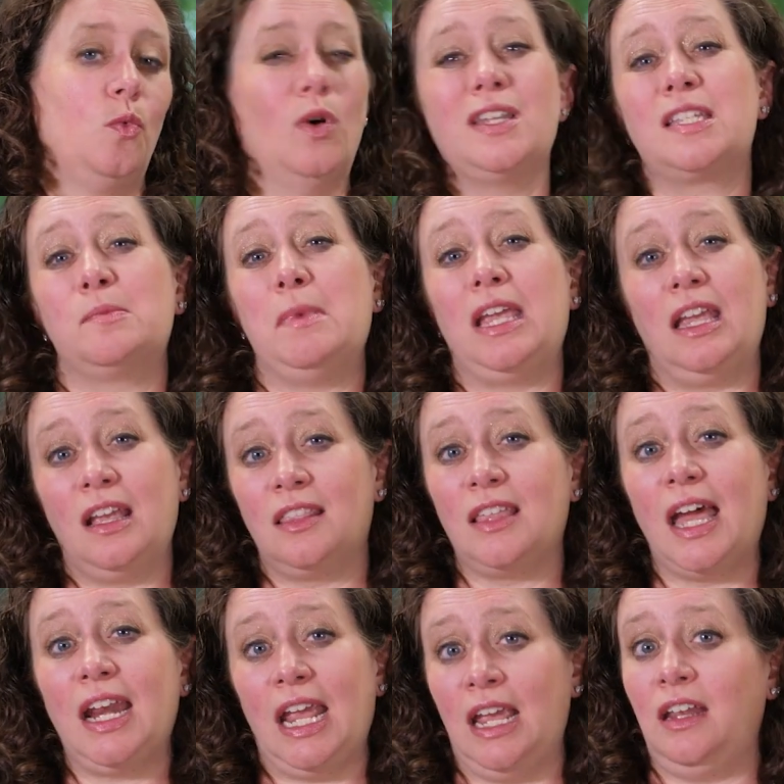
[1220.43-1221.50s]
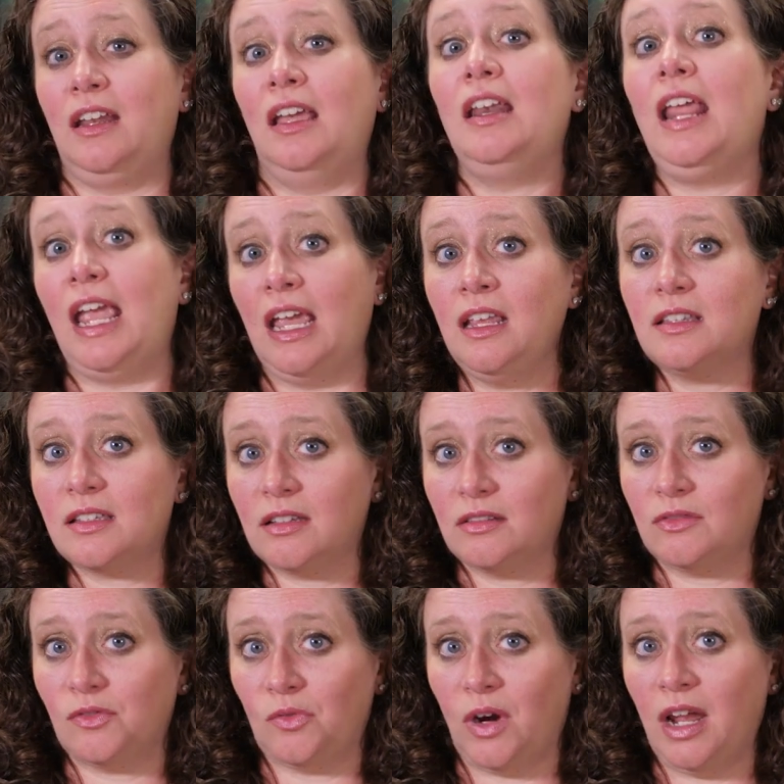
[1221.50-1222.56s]
what's making that 8 an 8,
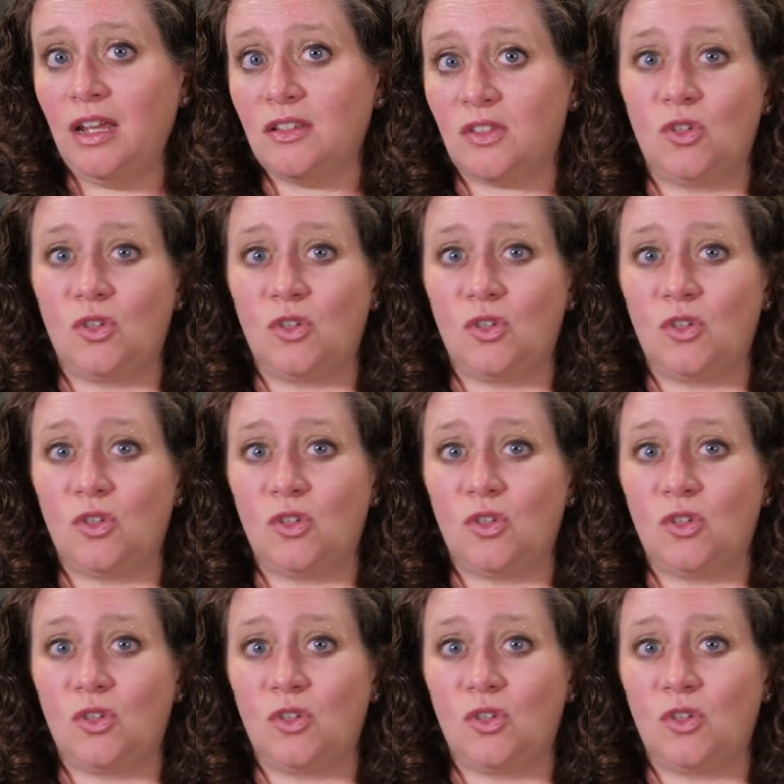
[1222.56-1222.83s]
right?